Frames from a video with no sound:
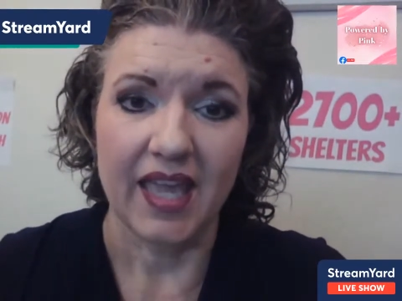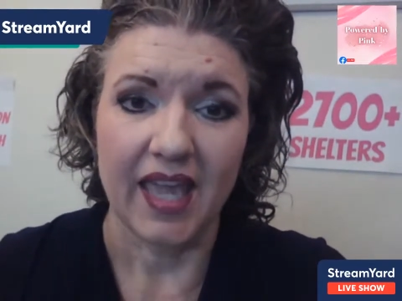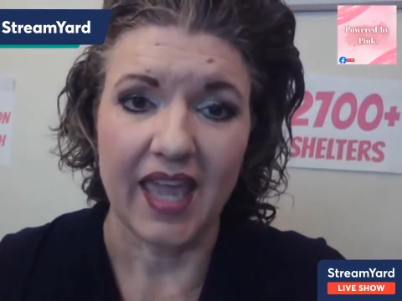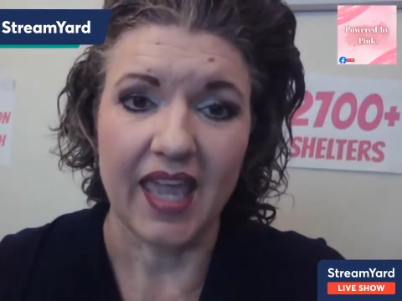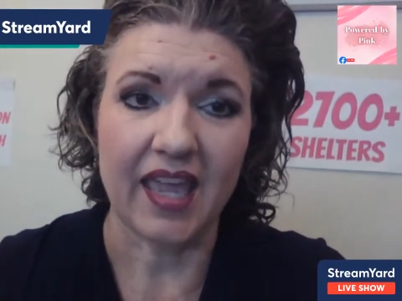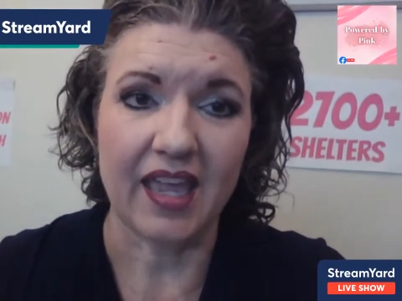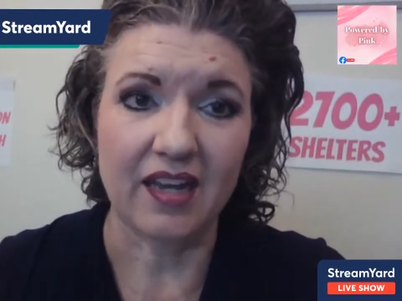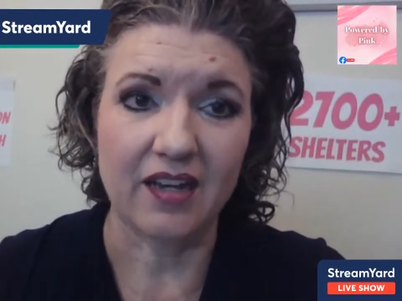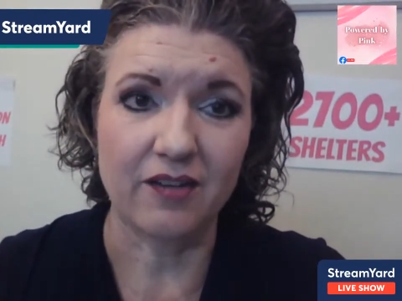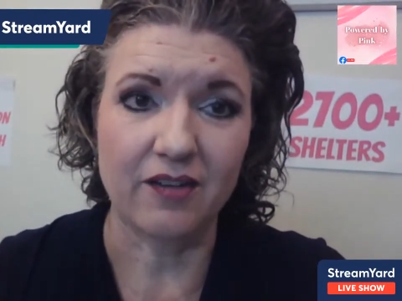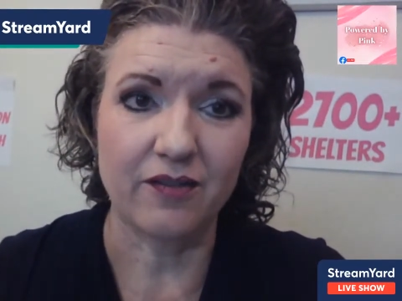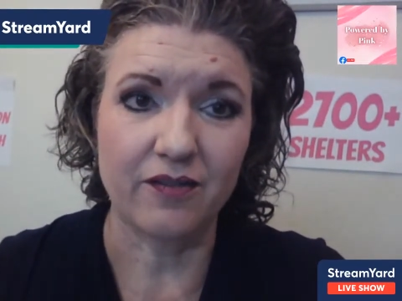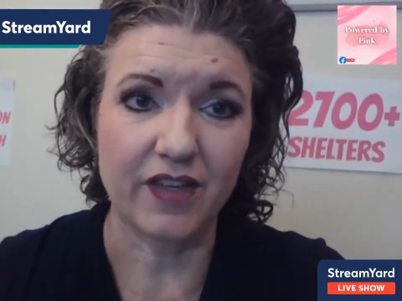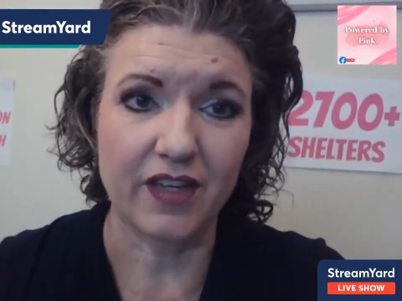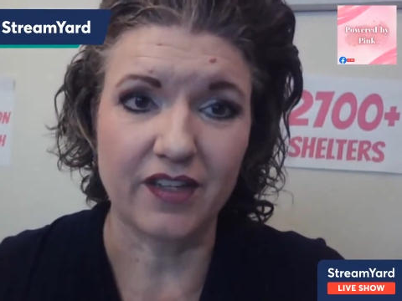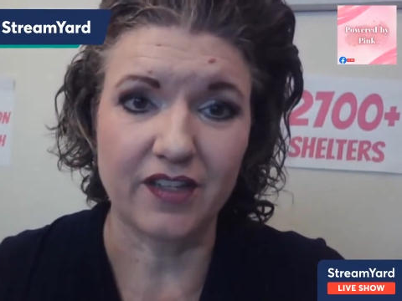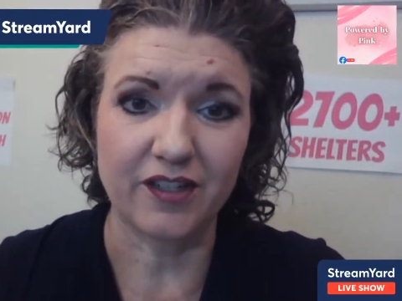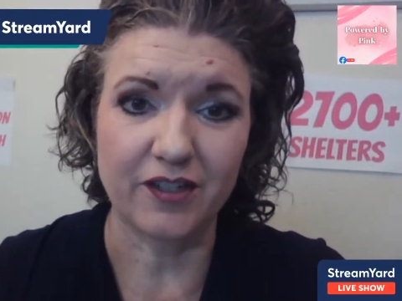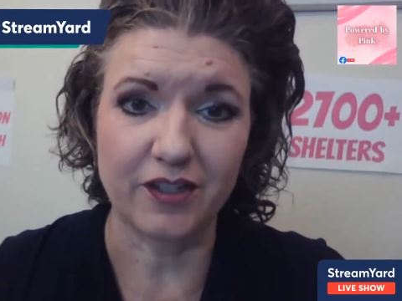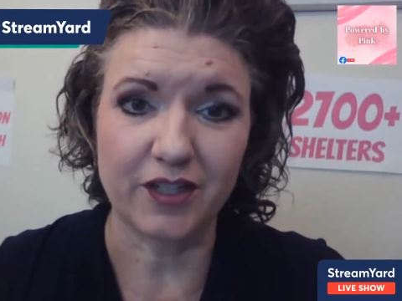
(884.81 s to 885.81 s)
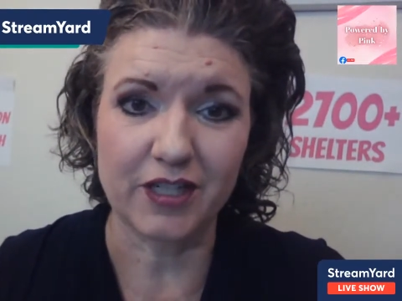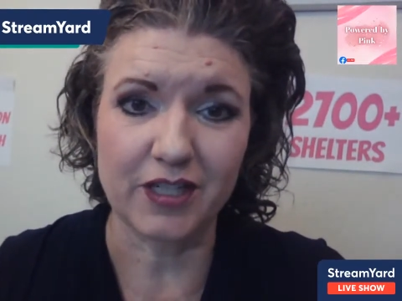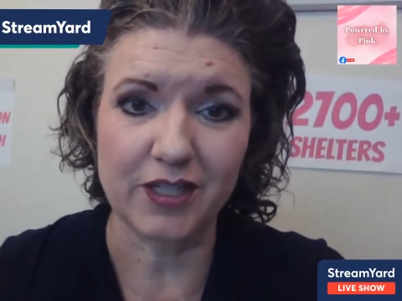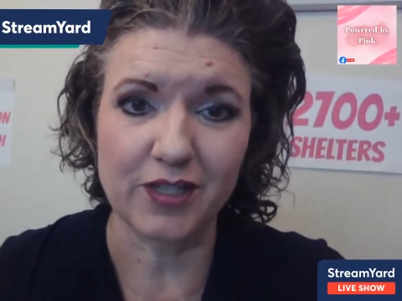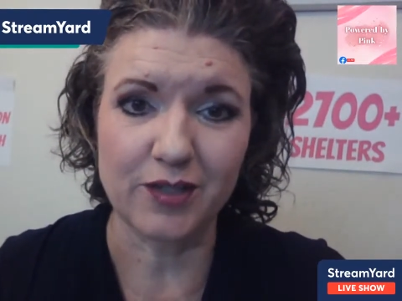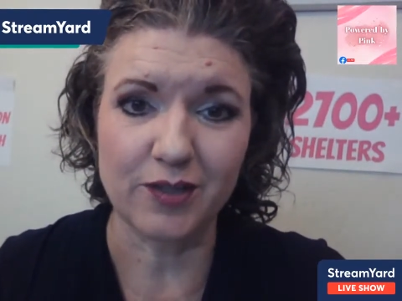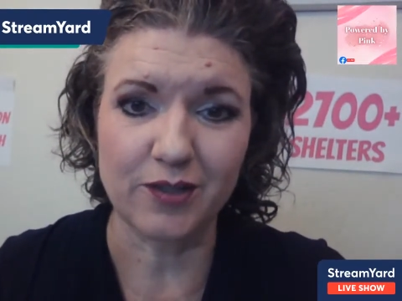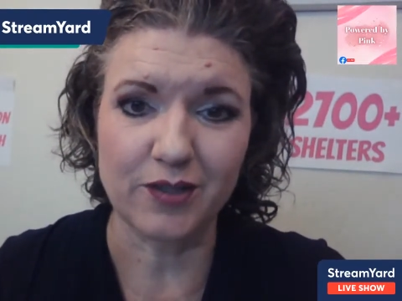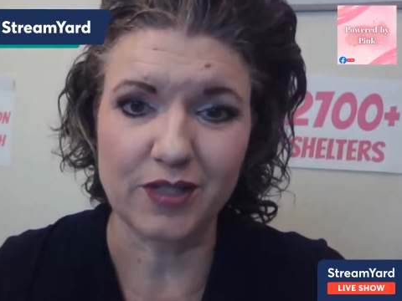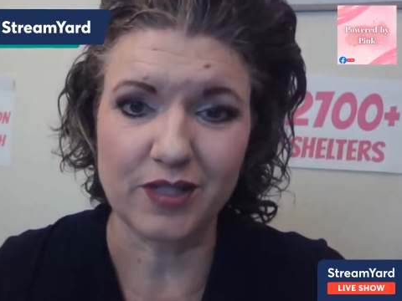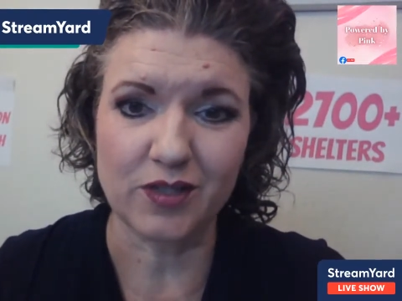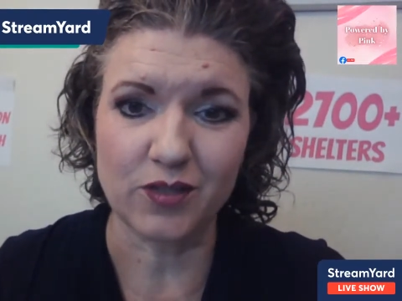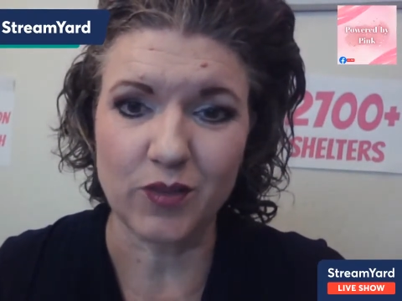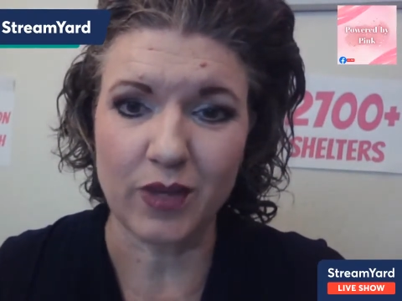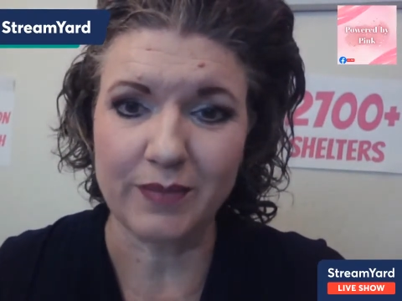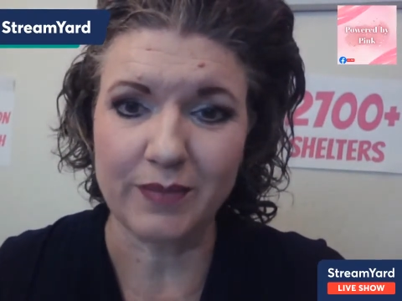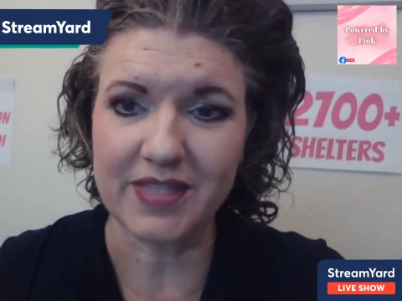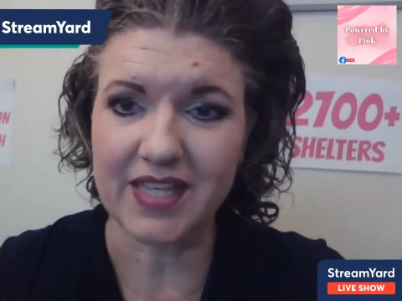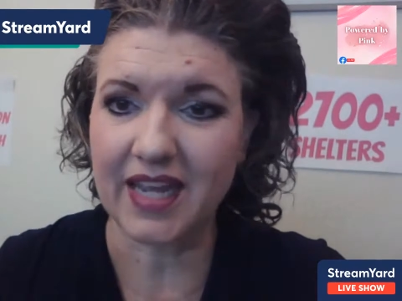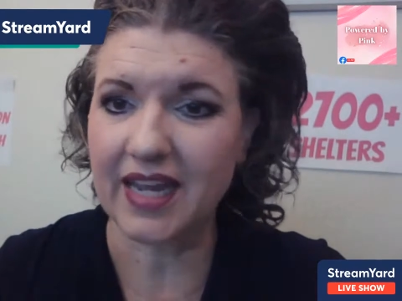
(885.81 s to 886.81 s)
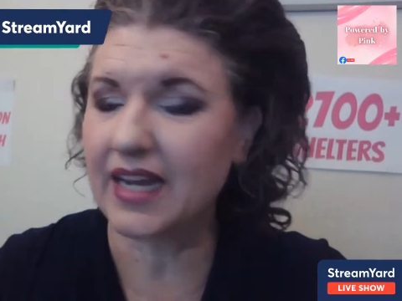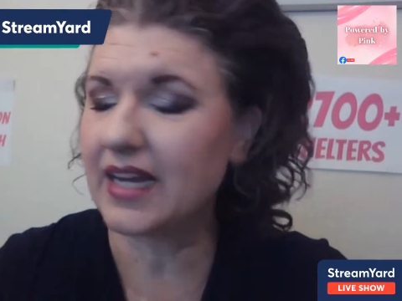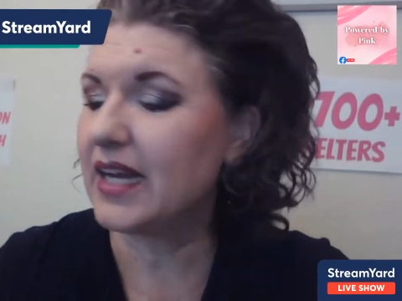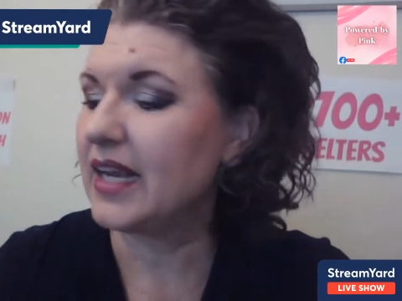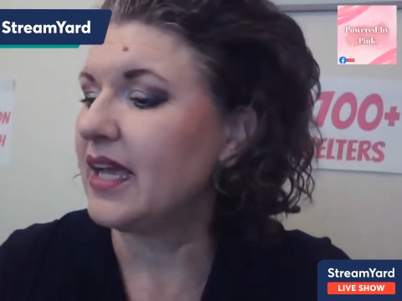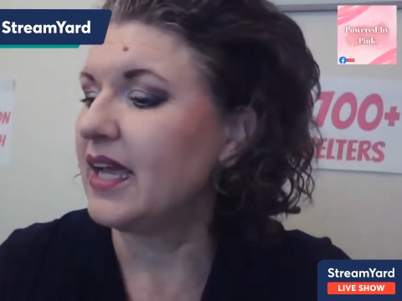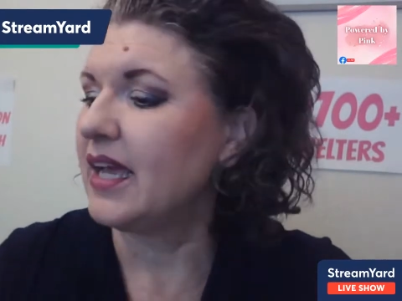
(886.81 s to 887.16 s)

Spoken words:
and via your consultant's website.